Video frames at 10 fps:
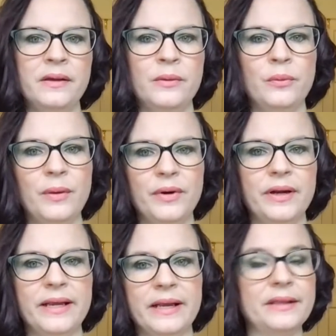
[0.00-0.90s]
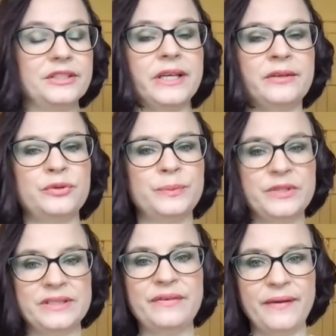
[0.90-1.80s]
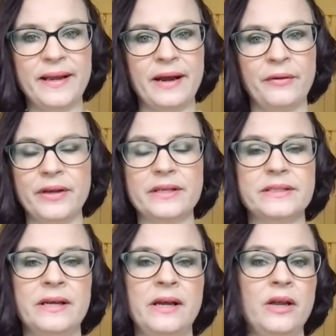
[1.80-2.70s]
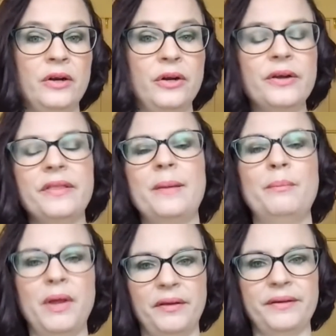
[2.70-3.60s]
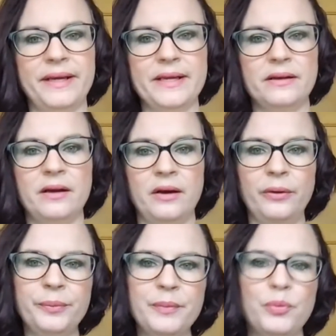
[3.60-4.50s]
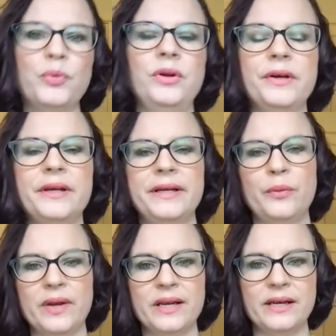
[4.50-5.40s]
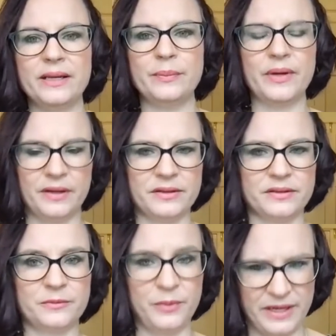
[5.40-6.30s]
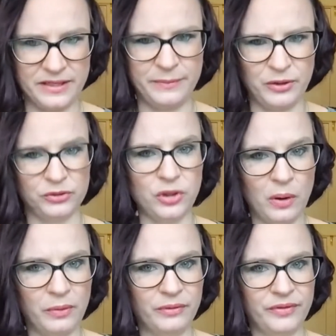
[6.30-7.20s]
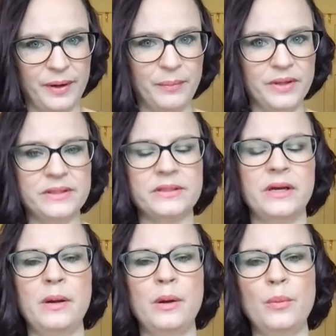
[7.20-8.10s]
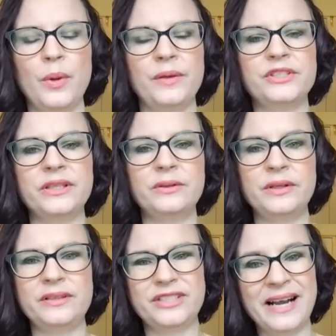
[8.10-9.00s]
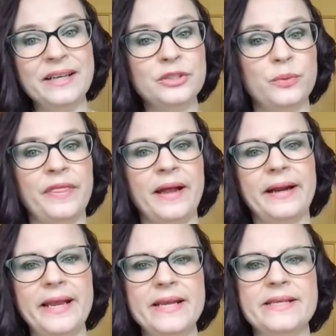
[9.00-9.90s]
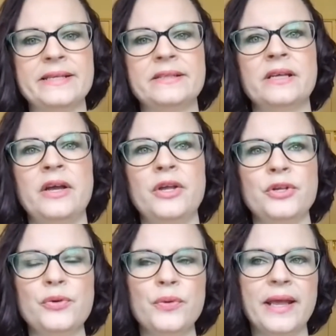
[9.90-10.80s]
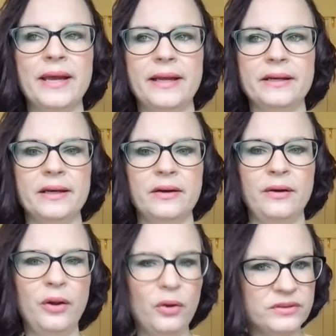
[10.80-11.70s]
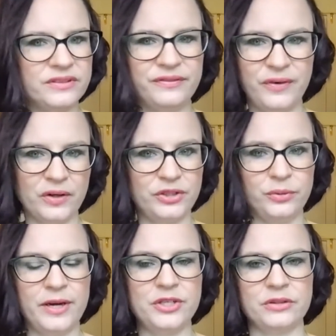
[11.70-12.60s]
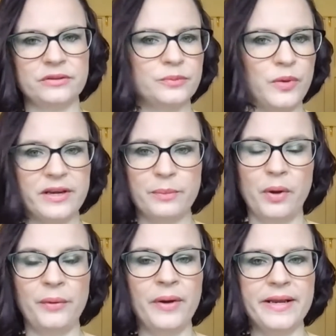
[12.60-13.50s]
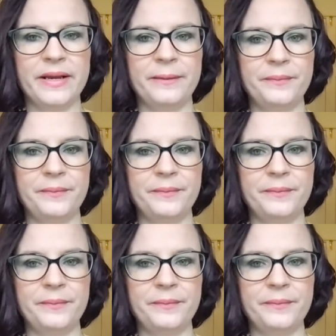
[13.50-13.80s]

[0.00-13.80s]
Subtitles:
When we're looking at the channel specific areas, look at that monthly. A lot of people will look at it weekly because we need to be on top of the numbers. But the challenge with that is you get lots of fluctuations week by week.